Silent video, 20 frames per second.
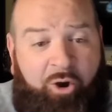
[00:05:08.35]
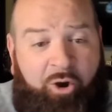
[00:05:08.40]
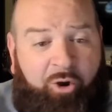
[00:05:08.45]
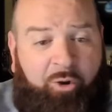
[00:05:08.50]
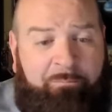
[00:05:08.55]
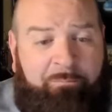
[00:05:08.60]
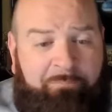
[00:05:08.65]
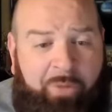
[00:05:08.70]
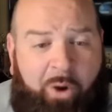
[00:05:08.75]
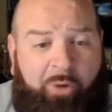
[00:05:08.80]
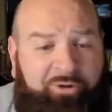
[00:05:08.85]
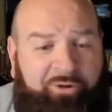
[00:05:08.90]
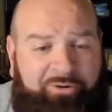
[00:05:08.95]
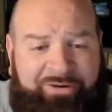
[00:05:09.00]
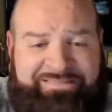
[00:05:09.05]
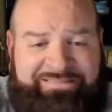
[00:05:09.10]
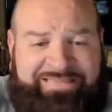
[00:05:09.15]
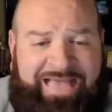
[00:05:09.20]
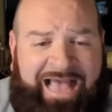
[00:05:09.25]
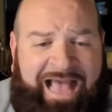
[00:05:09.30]
Her
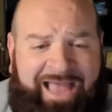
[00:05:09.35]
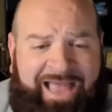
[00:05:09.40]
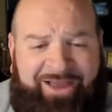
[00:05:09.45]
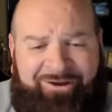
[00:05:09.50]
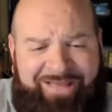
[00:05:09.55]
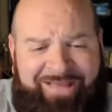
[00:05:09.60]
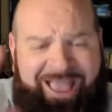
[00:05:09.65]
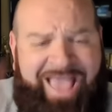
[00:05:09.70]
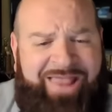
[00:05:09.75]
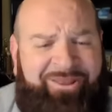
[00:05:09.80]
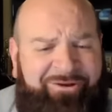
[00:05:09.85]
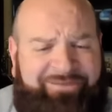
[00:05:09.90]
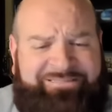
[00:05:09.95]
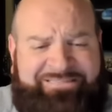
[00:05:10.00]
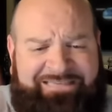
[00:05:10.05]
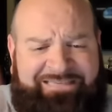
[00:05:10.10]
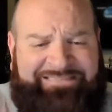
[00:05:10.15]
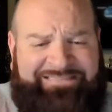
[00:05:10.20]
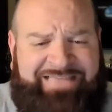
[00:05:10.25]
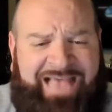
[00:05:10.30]
motor is high. Her
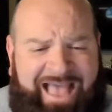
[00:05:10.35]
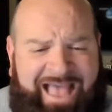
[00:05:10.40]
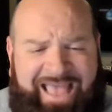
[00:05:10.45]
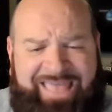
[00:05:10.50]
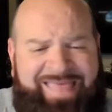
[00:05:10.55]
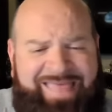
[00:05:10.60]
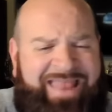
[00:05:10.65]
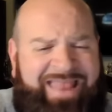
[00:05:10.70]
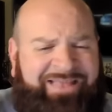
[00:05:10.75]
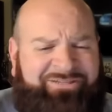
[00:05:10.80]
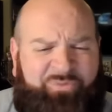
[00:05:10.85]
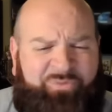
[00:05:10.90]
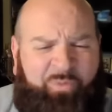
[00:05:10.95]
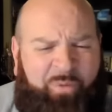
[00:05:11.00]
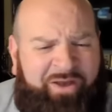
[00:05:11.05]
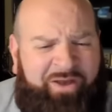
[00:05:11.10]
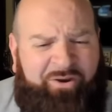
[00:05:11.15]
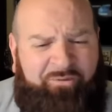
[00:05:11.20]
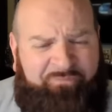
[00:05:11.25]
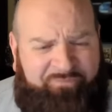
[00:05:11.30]
energy is high, and that is
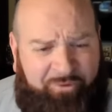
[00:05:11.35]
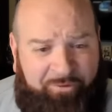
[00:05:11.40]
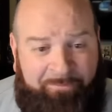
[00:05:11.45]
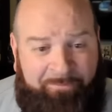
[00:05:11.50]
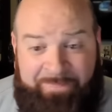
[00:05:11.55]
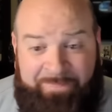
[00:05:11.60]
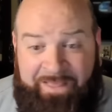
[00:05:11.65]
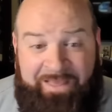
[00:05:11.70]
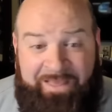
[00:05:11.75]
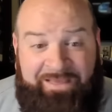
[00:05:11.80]
wonderful.